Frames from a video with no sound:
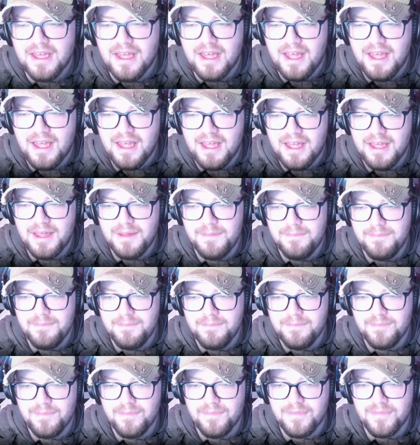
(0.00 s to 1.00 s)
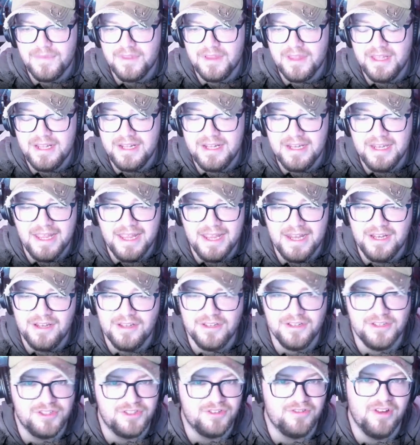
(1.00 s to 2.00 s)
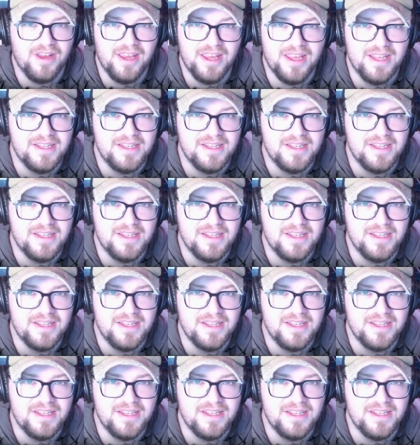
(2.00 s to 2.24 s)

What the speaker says: It looks great.